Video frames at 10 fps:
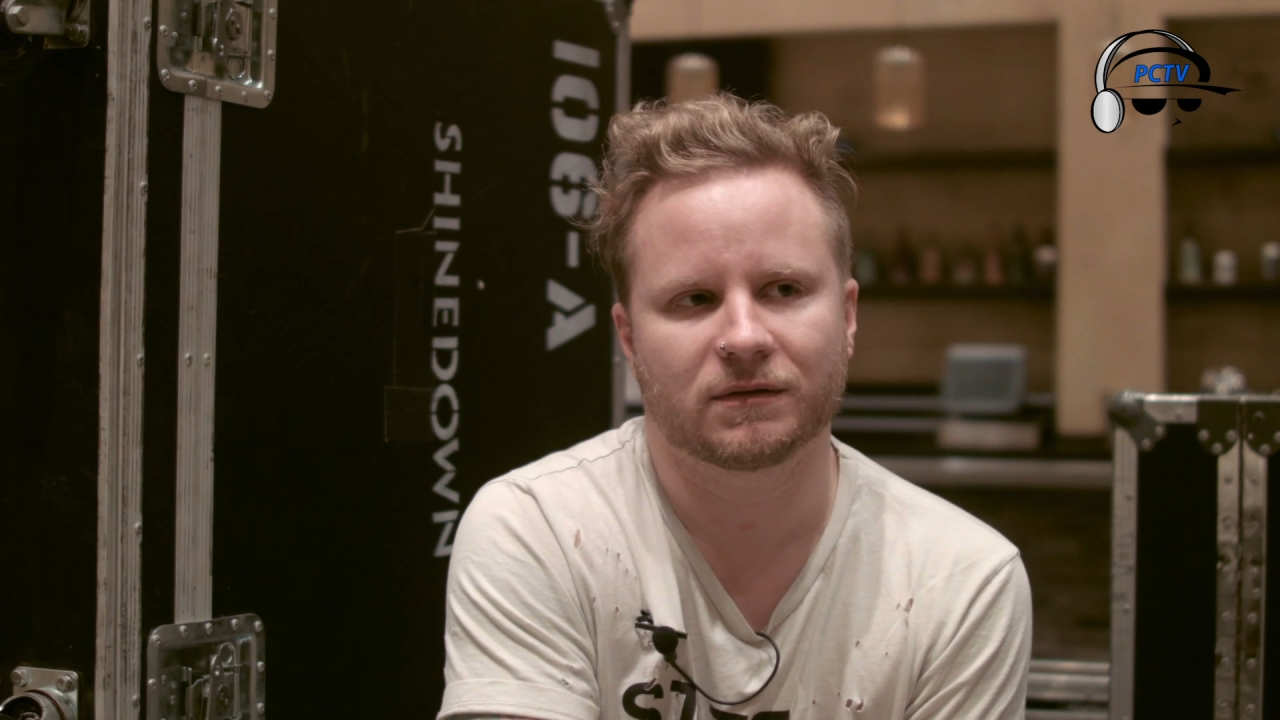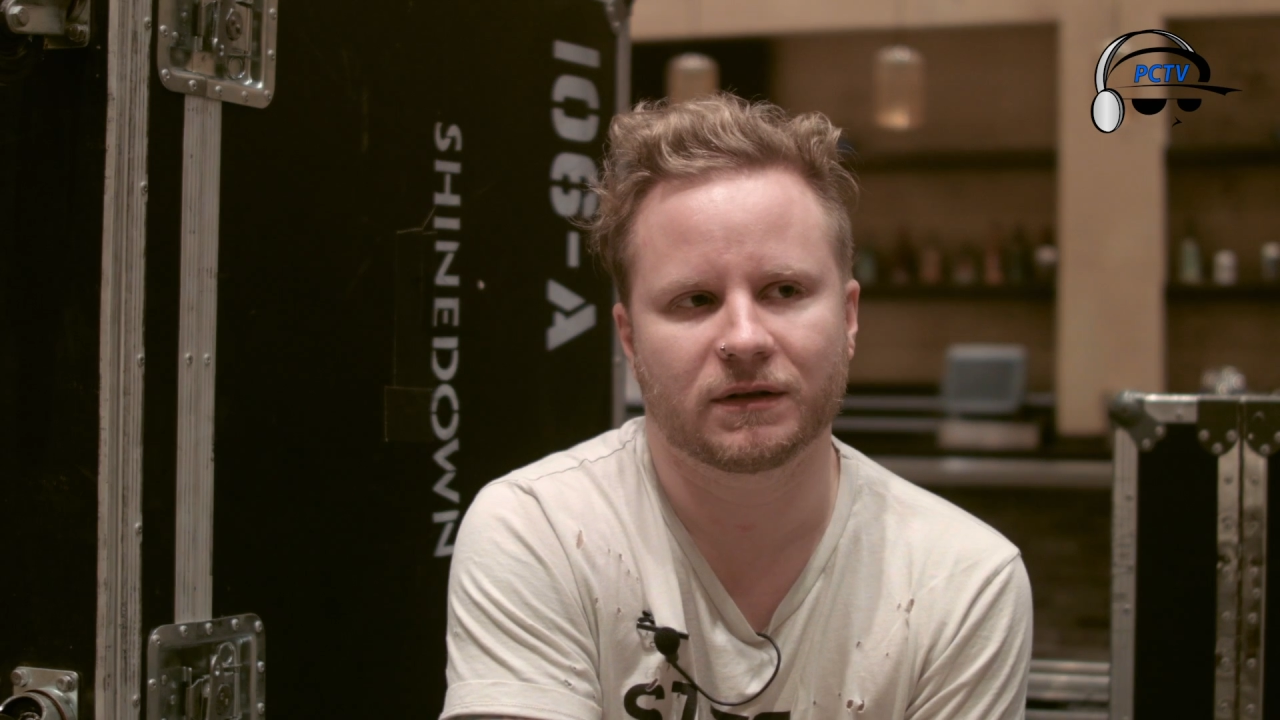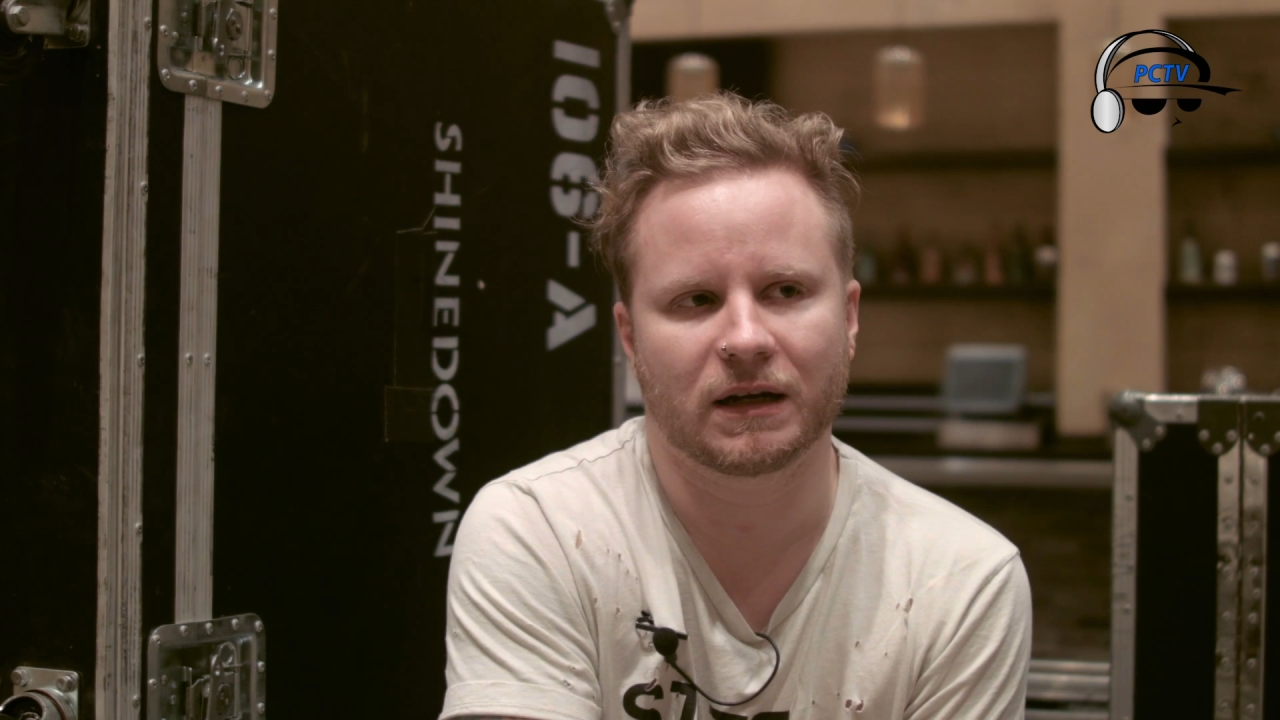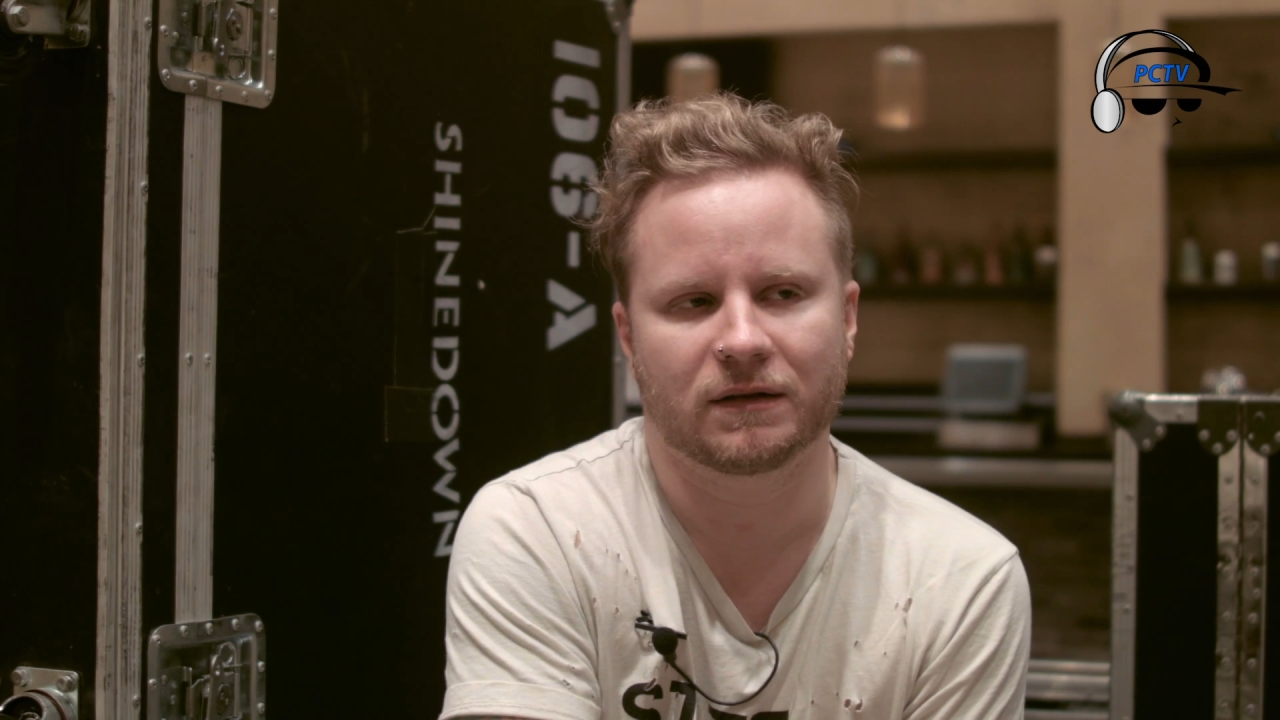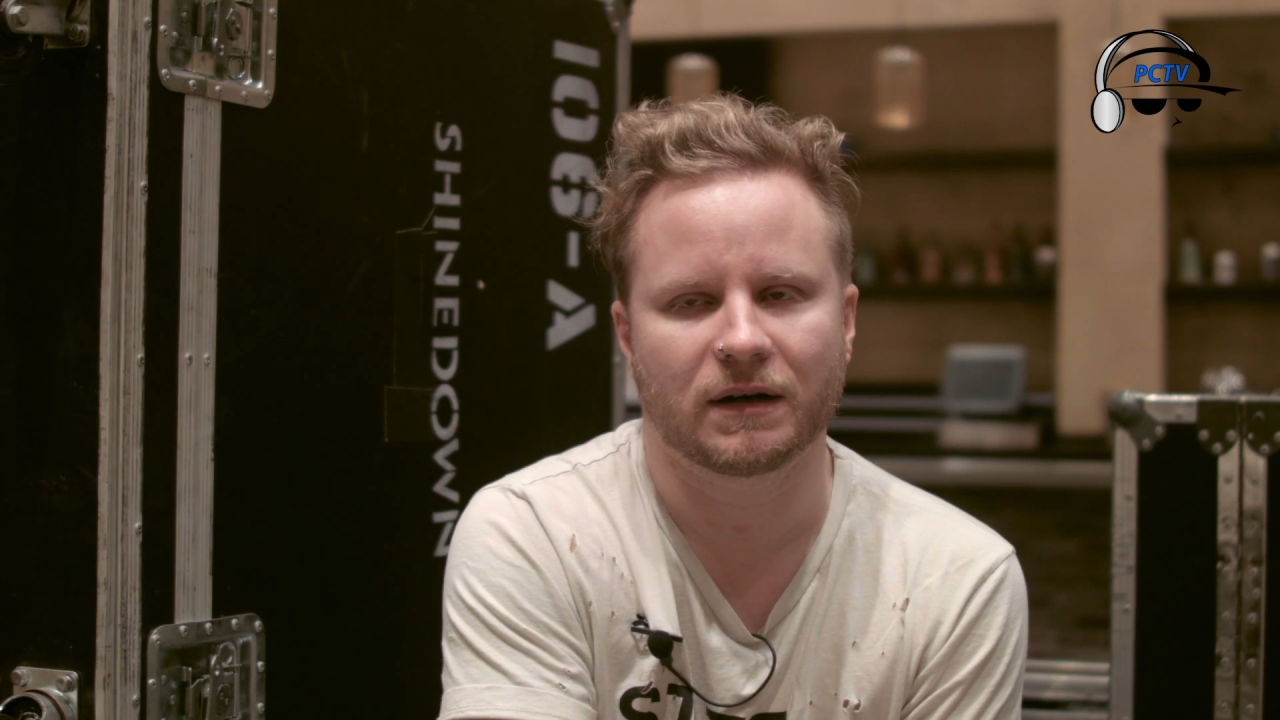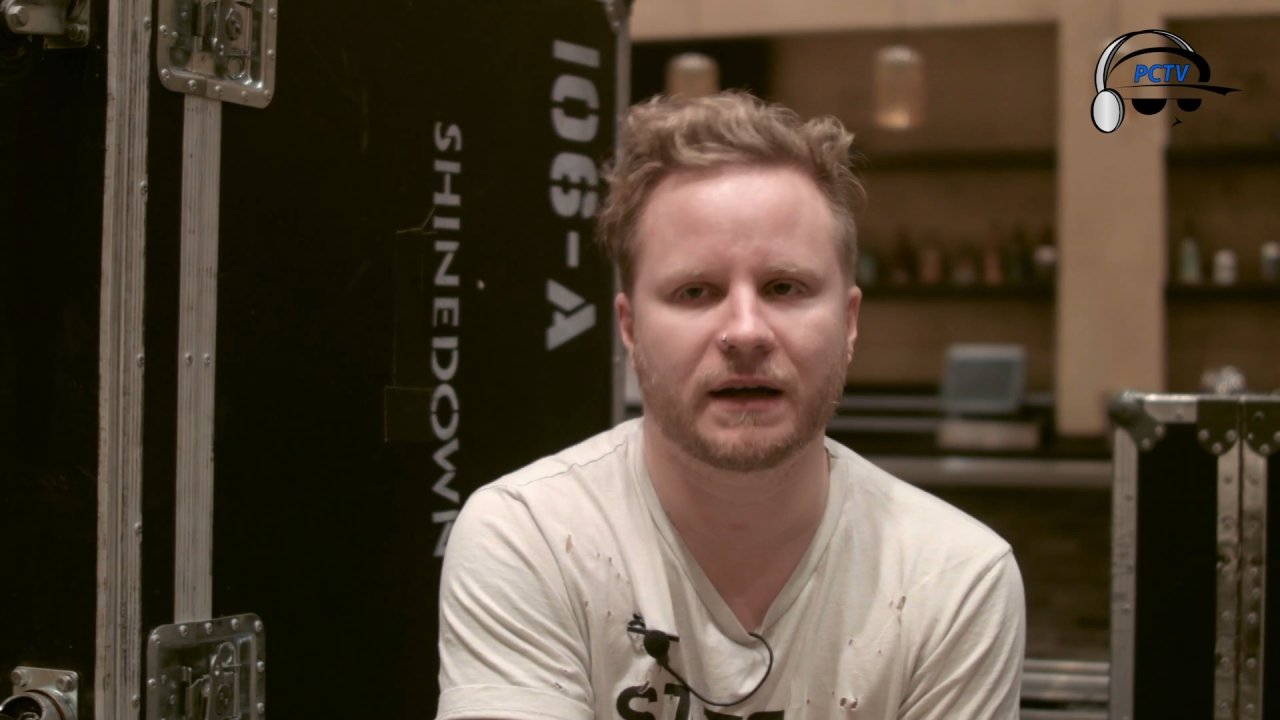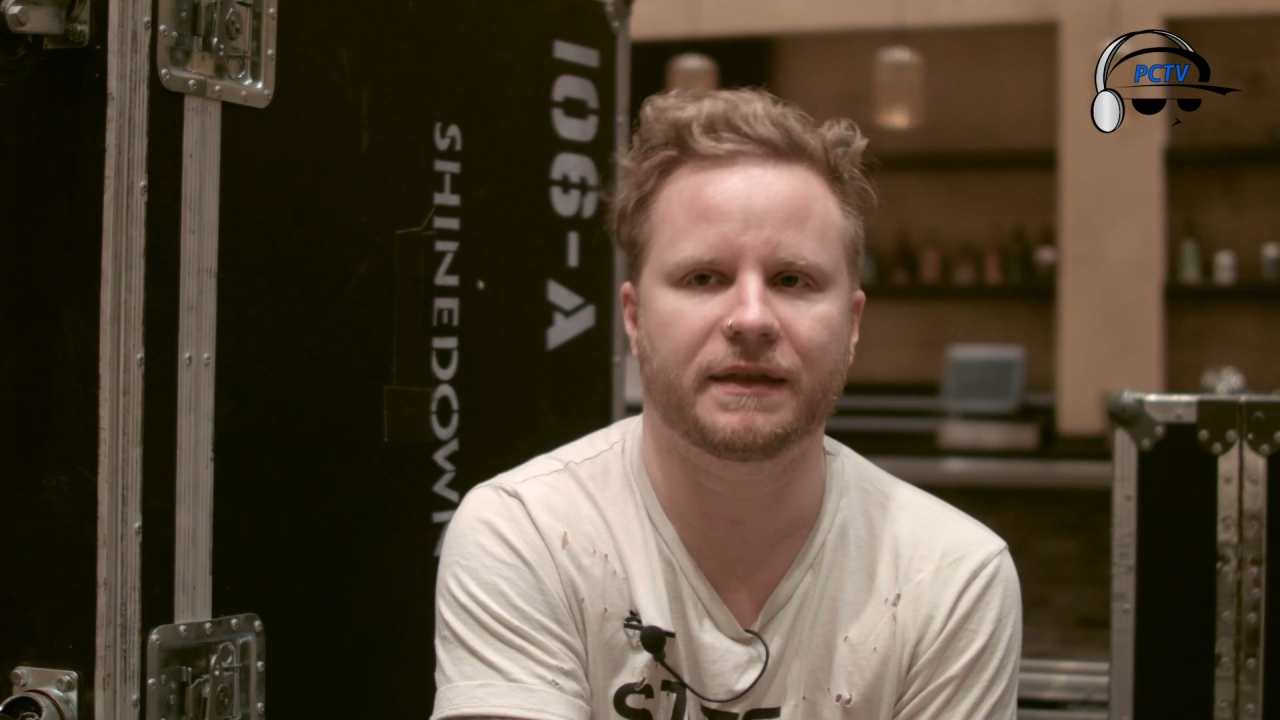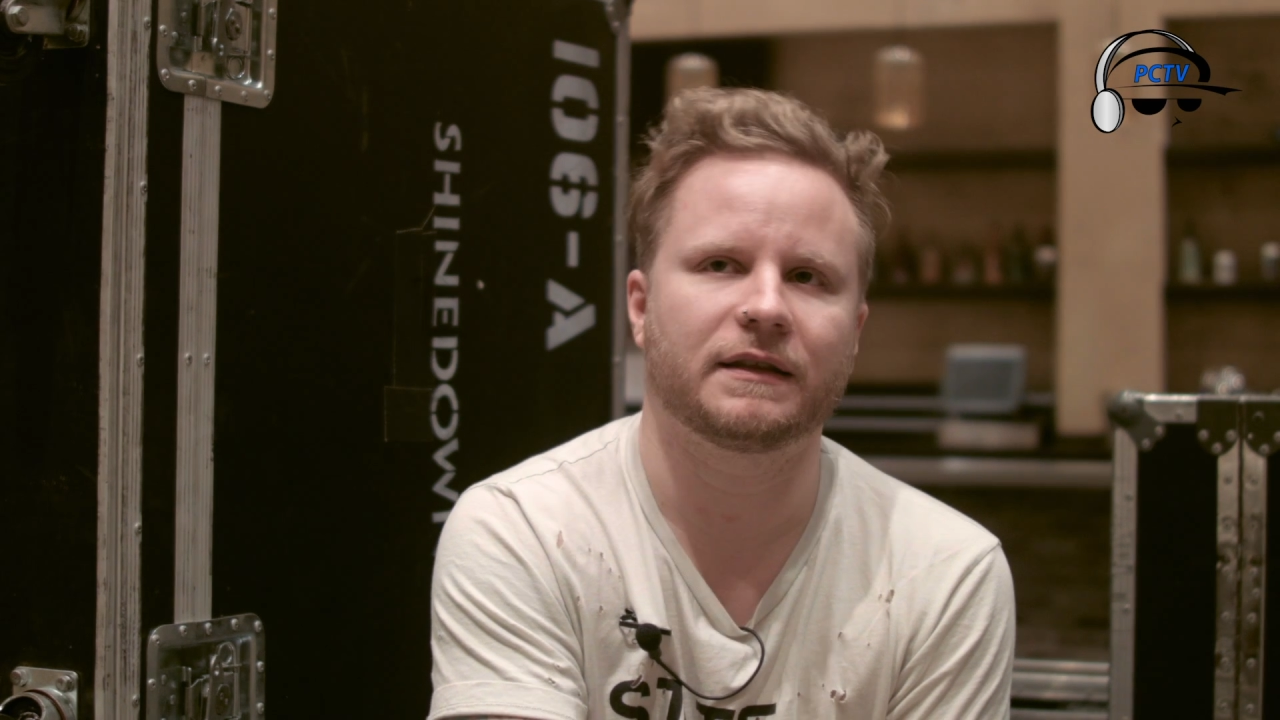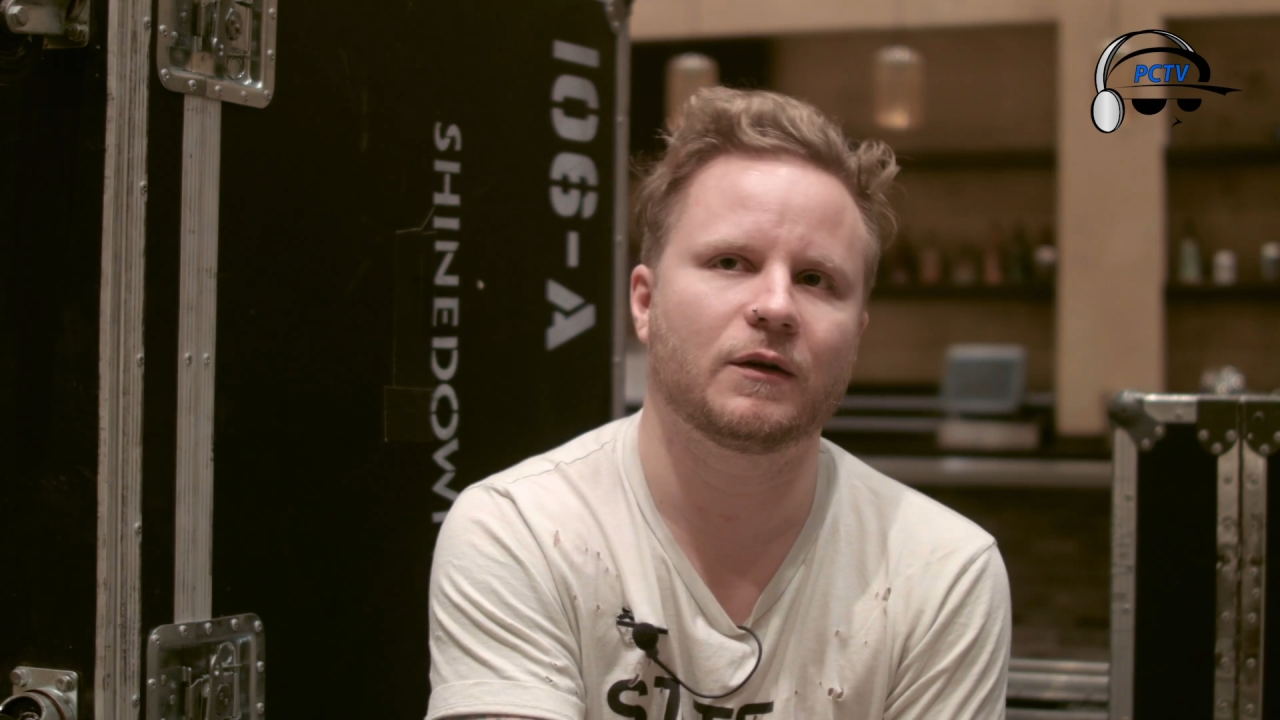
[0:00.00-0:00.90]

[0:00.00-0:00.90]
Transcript: You know, I think